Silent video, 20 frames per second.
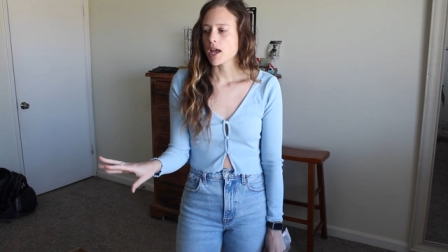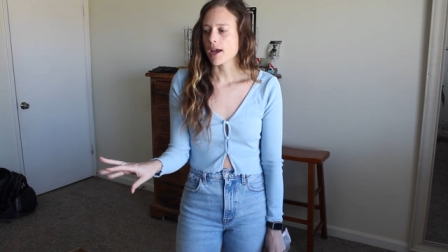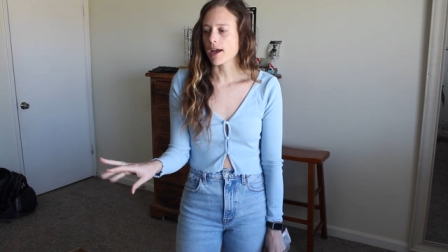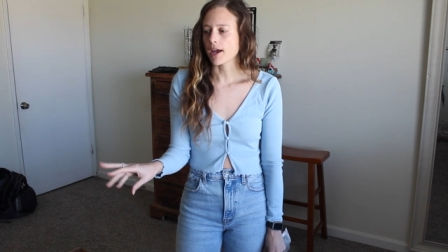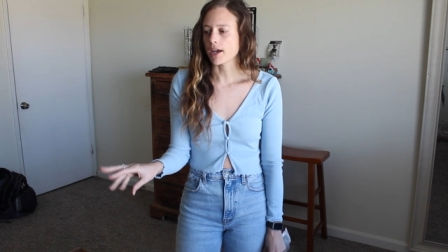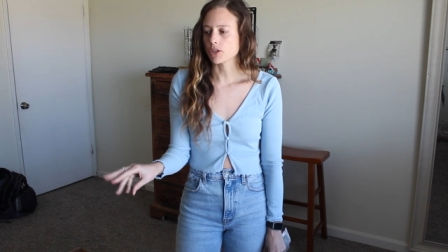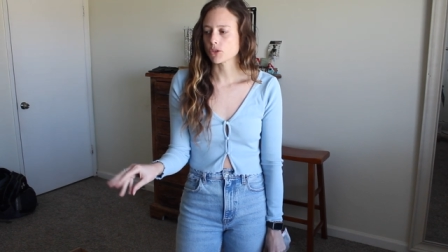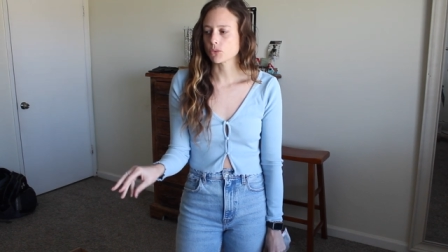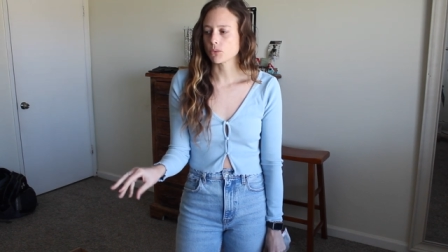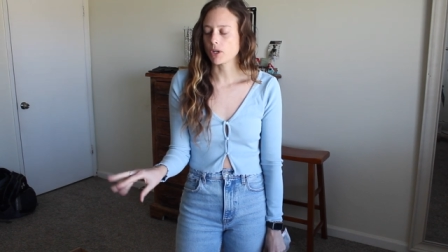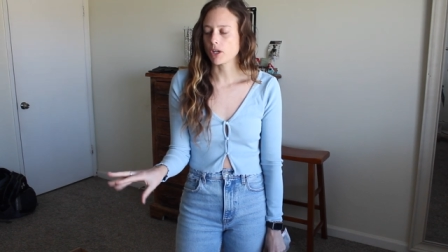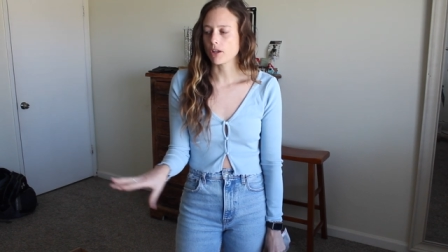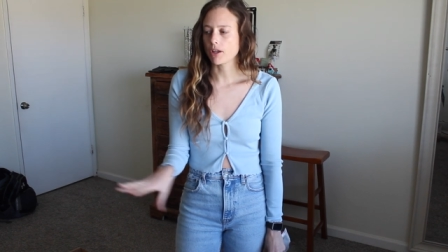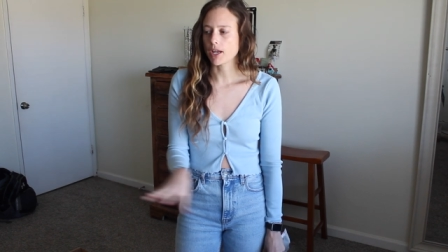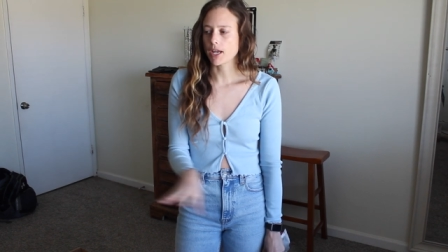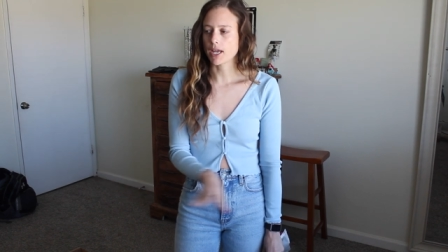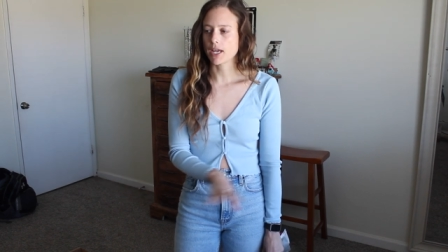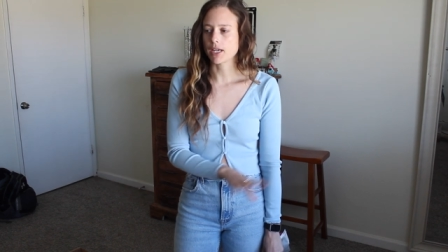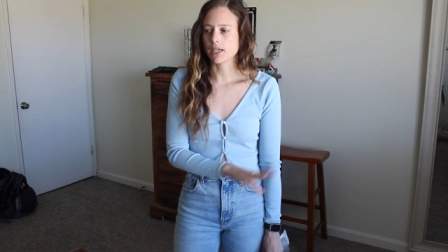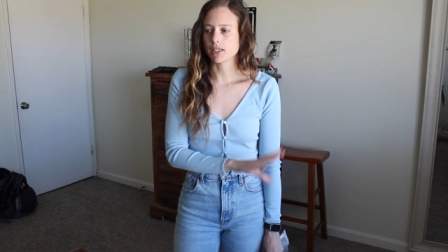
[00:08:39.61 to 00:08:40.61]
as well
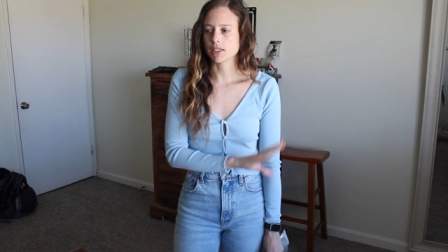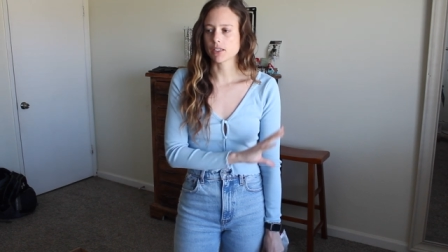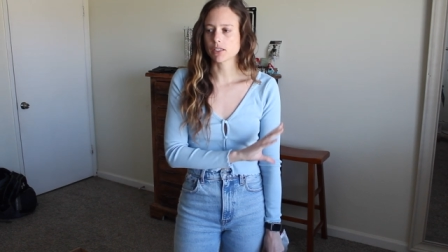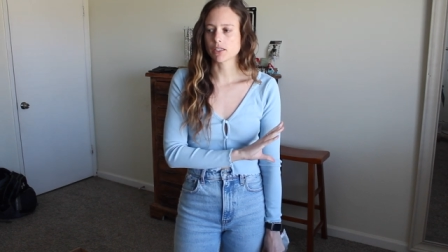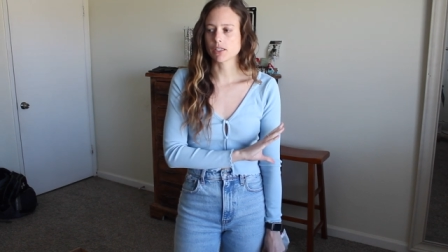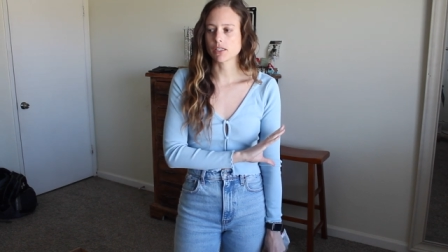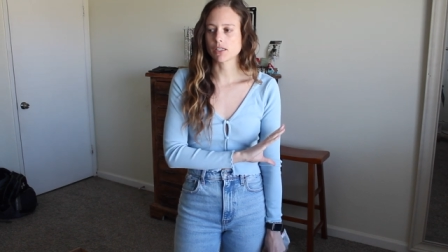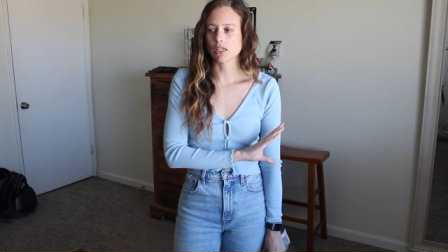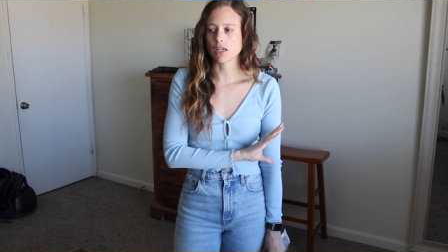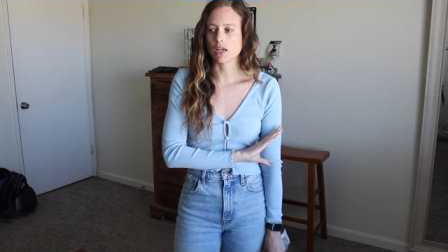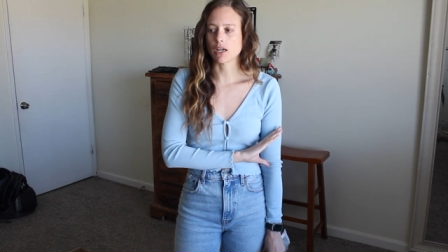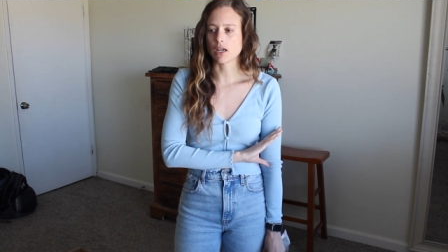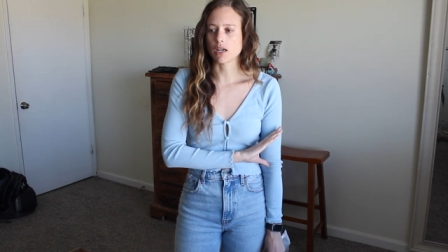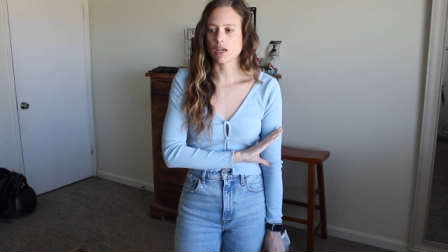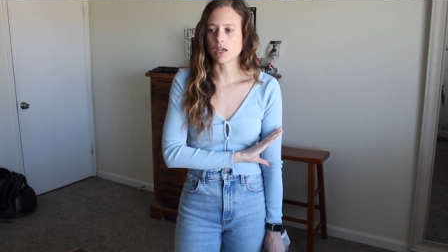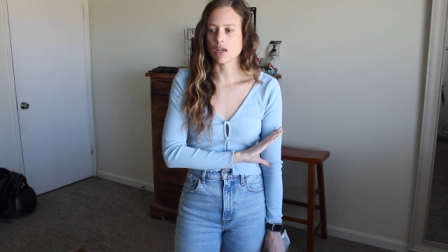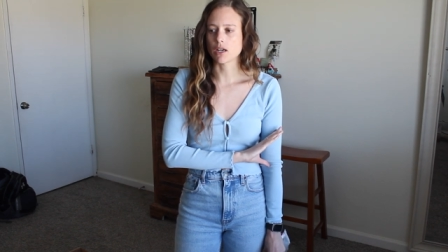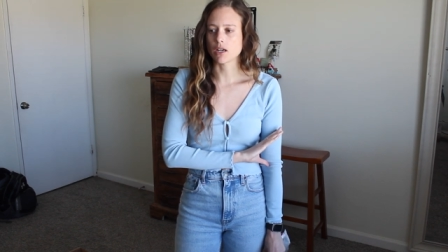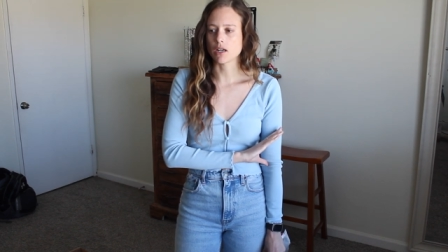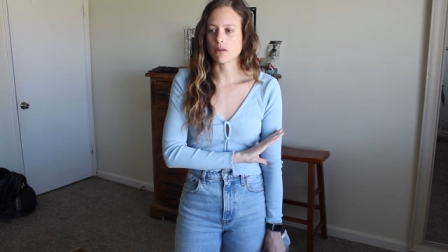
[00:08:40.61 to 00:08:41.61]
as
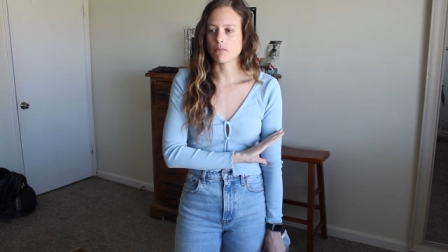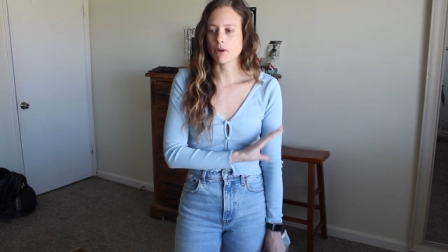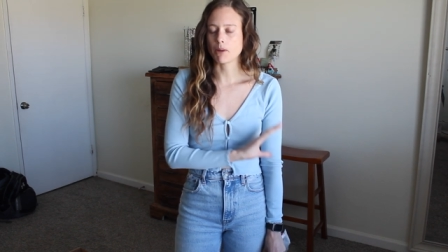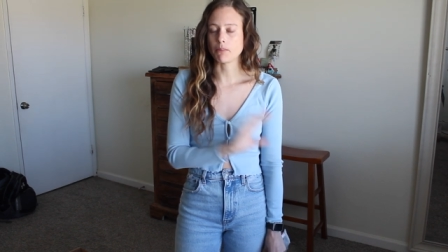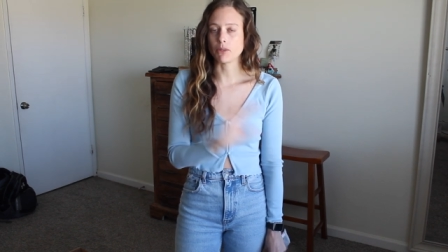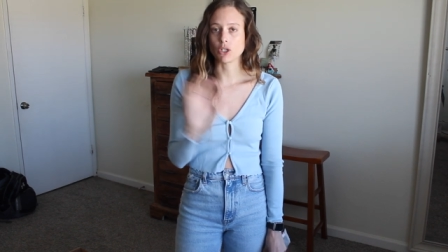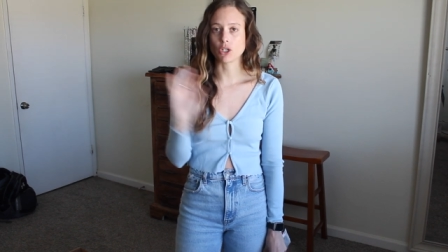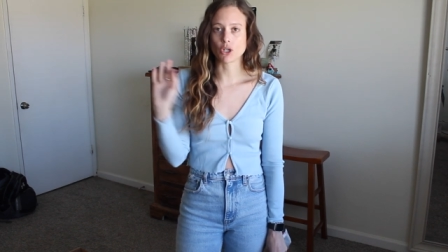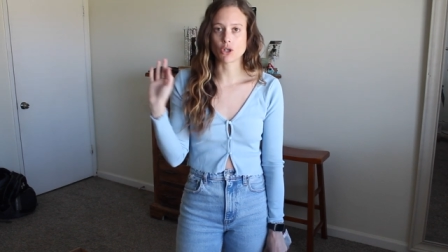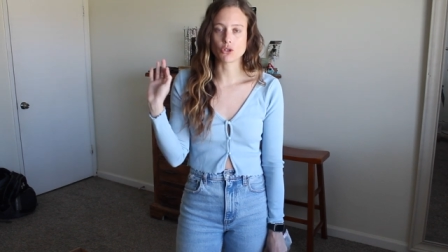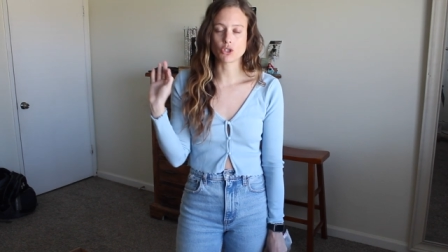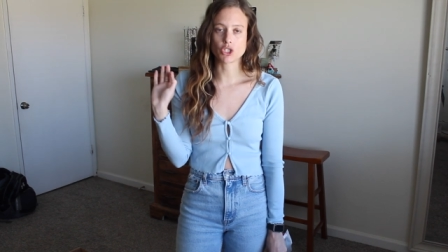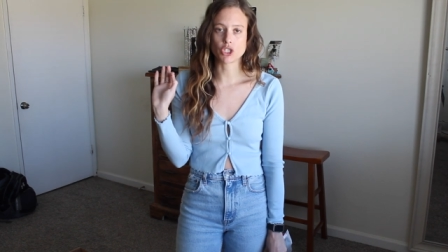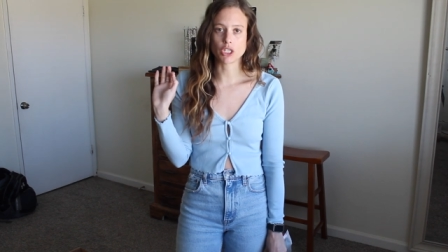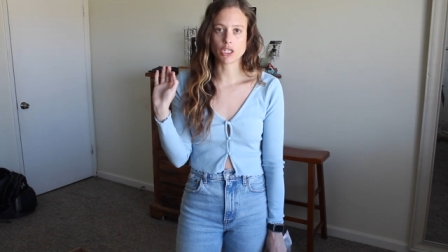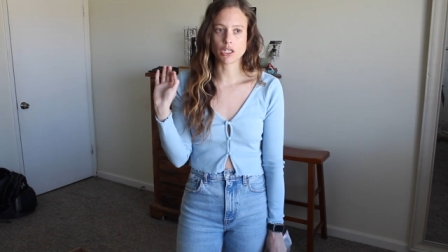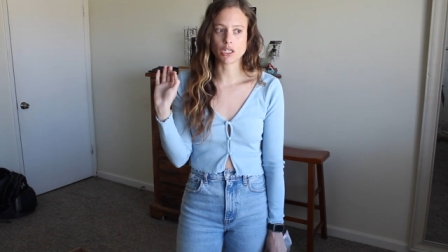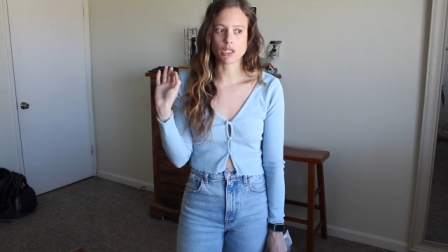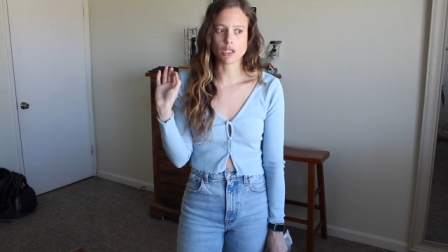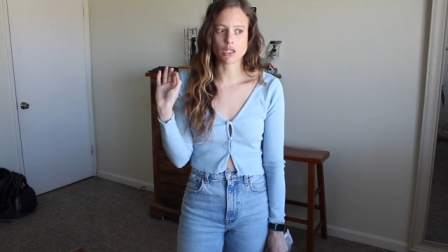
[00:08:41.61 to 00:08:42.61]
uh, might be
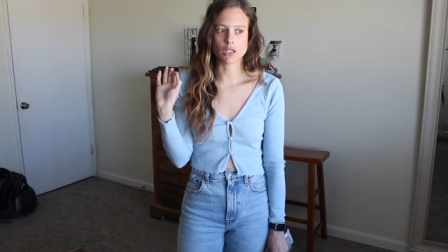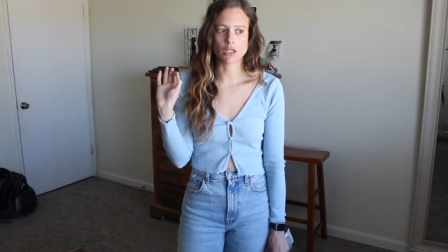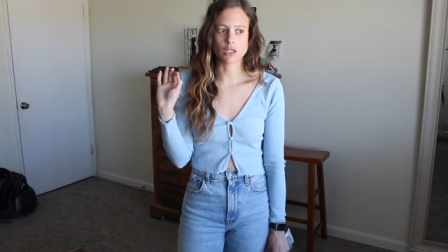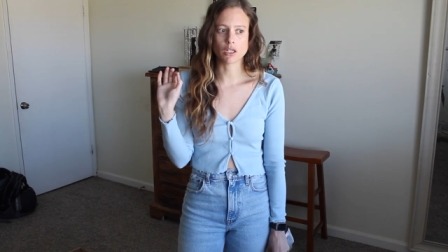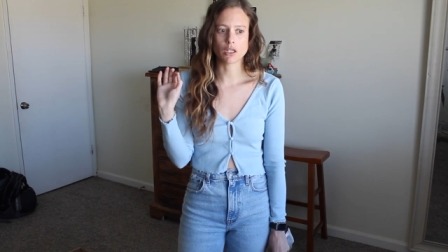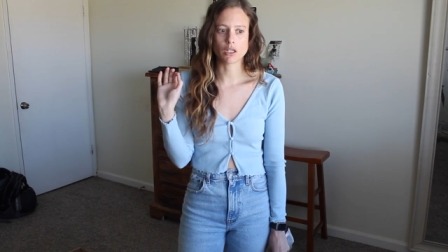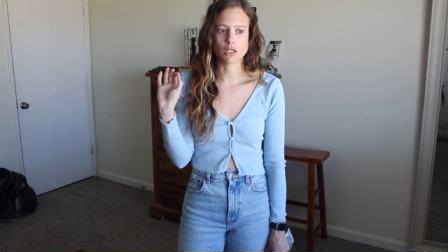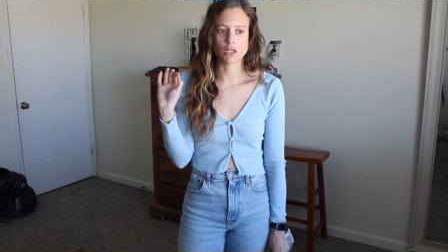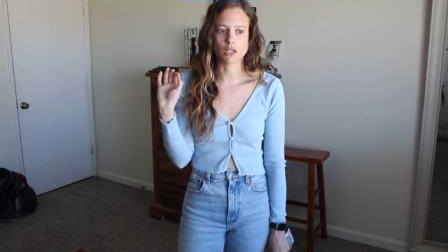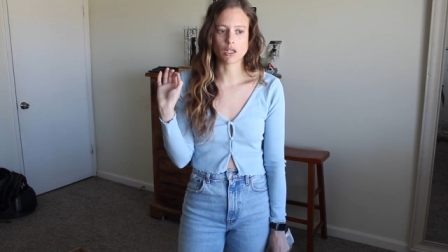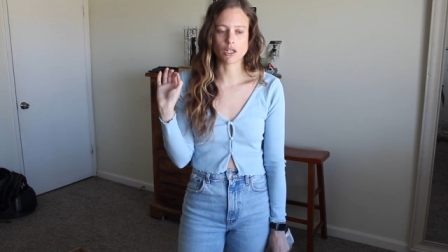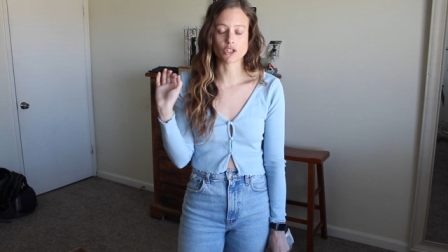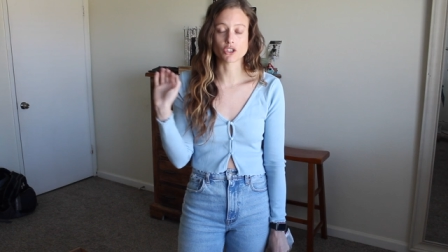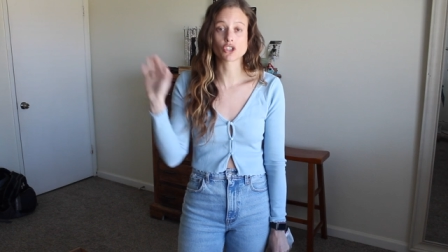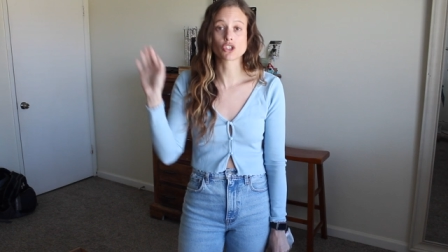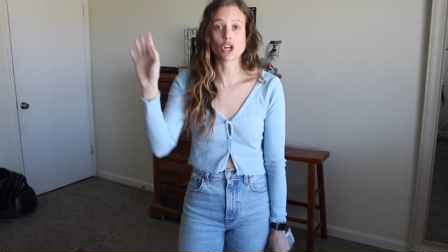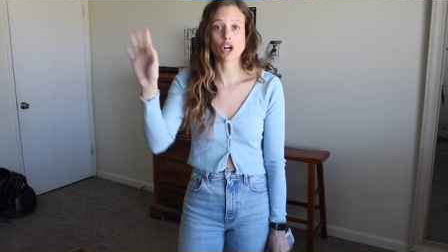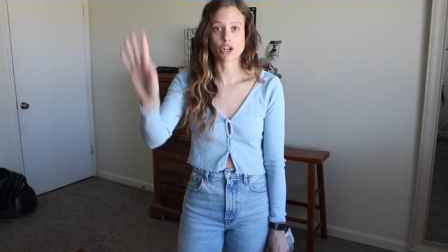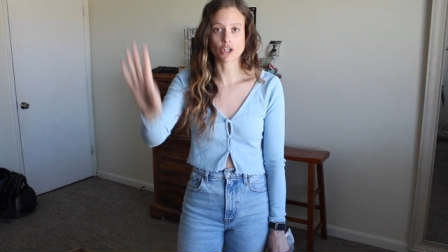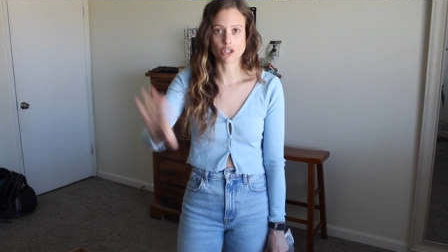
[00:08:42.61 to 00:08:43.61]
coaching uh,
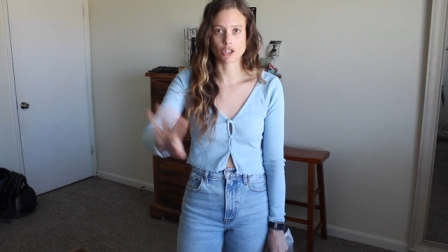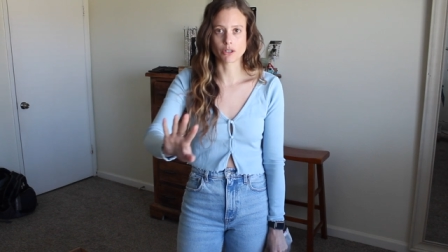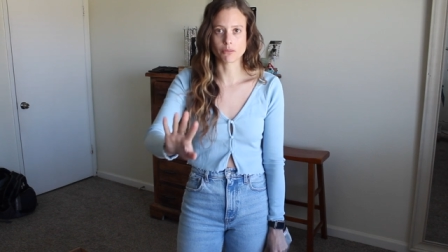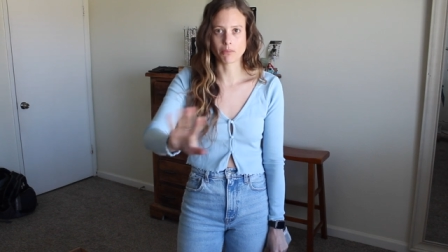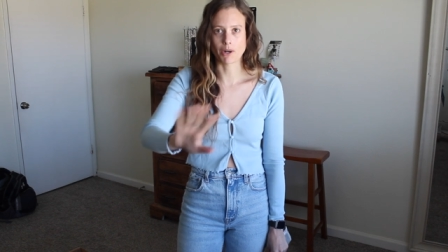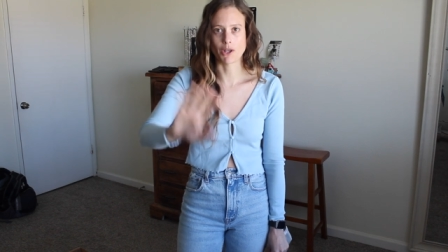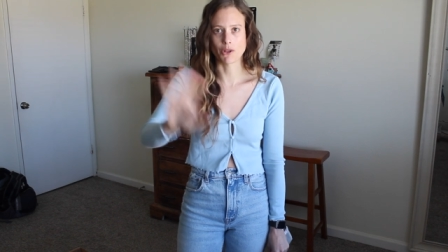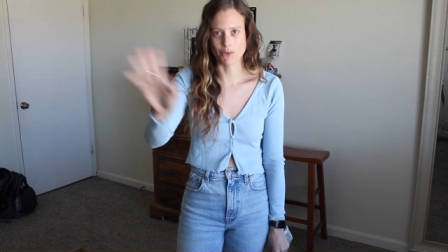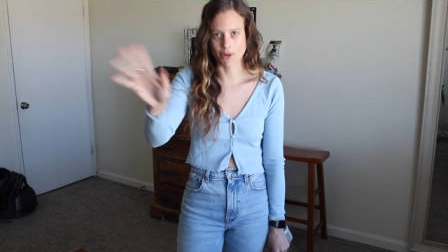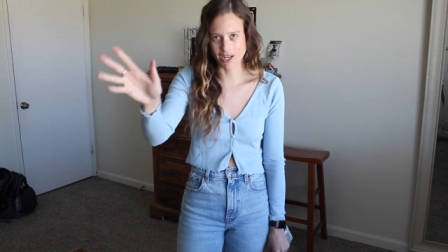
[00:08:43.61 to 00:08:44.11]
soccer. By the